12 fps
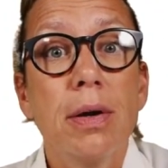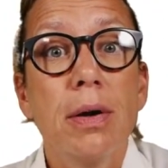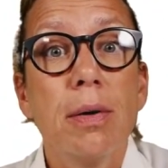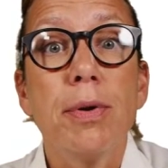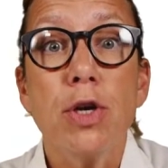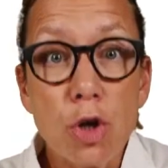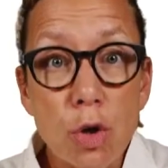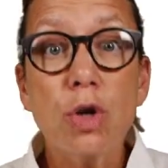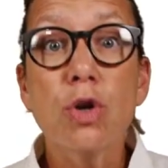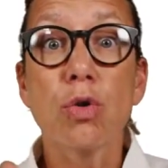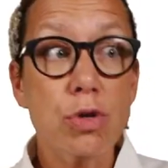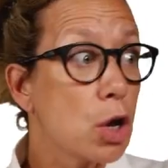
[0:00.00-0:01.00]
but you can
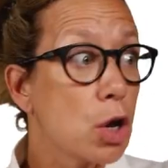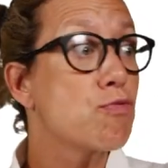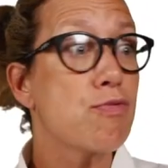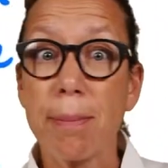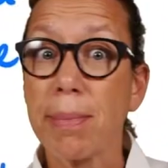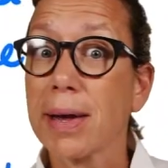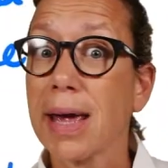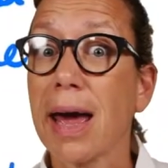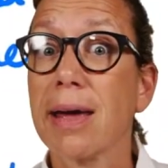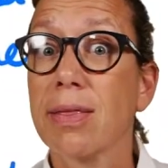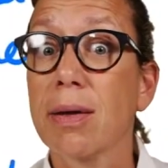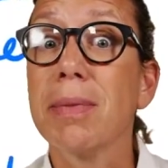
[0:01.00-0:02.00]
also
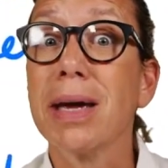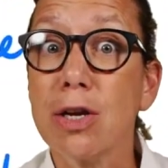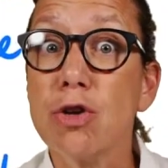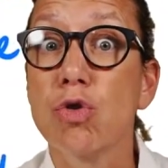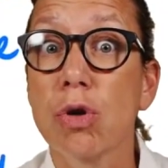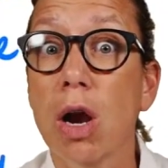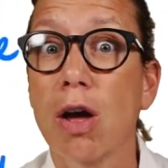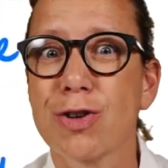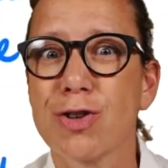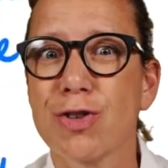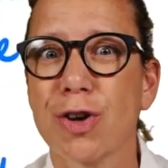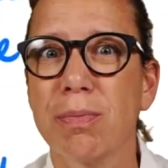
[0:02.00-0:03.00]
replicate them in your
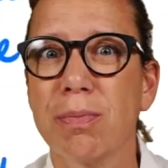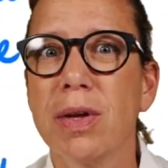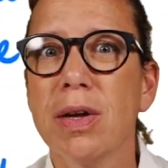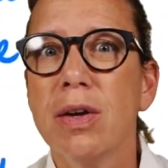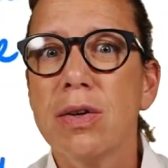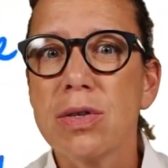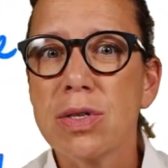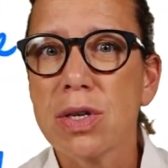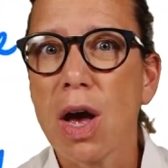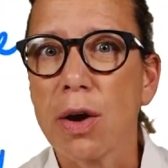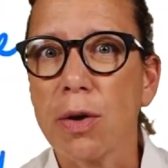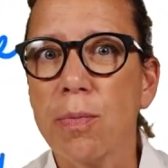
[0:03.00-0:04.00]
classroom.
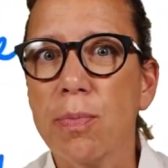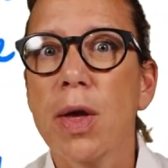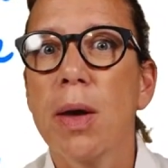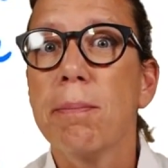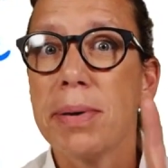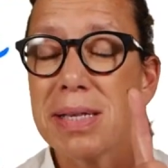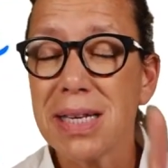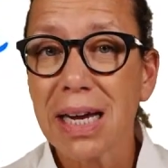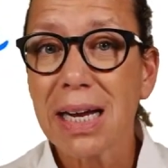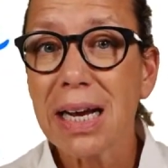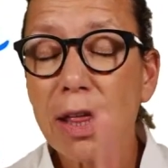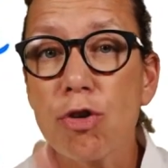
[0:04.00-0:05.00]
So
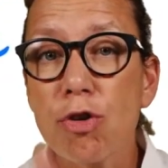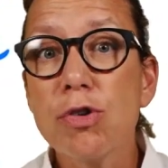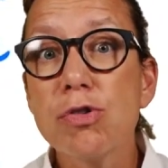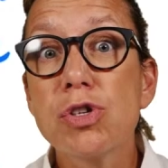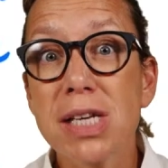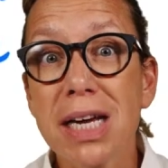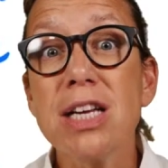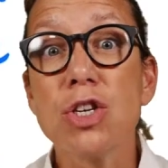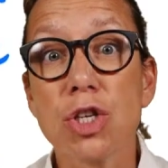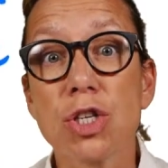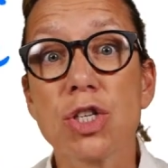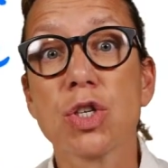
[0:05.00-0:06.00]
particularly through
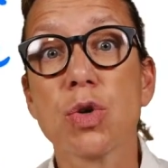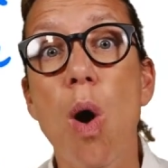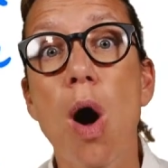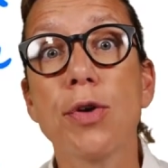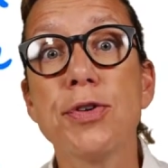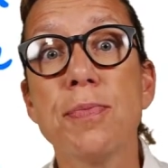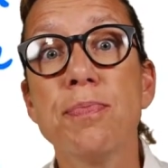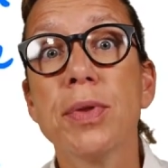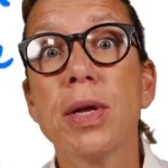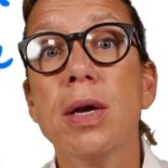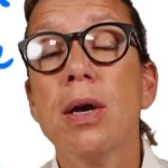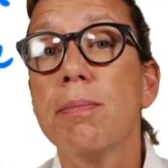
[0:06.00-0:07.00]
Teacher Squad,
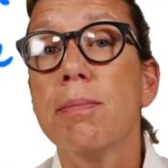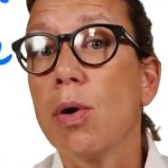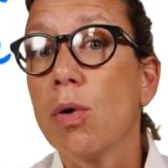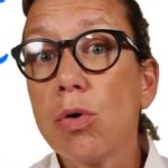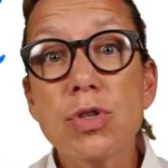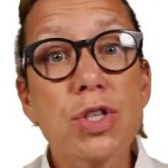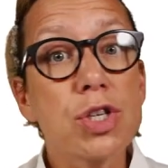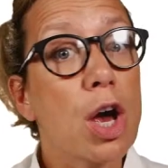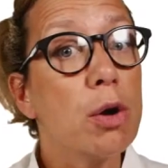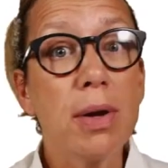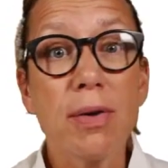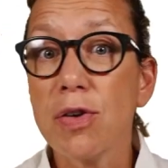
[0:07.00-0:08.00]
but also
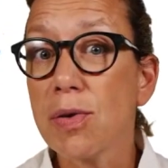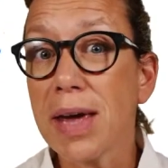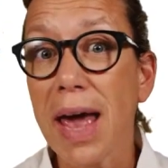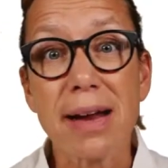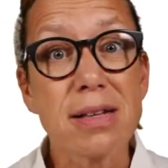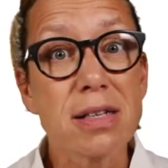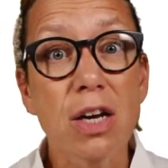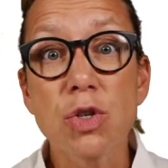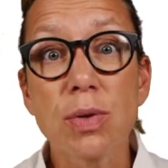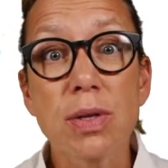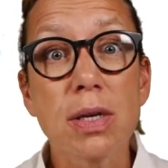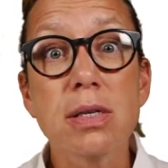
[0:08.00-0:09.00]
if you get in touch
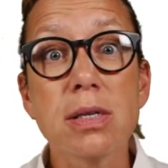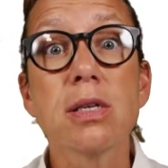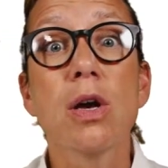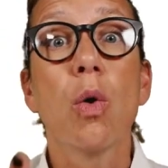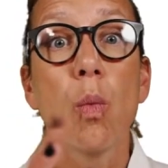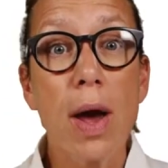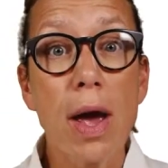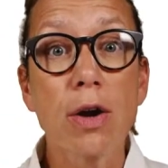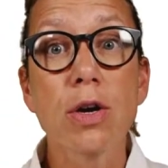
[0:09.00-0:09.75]
with us, we are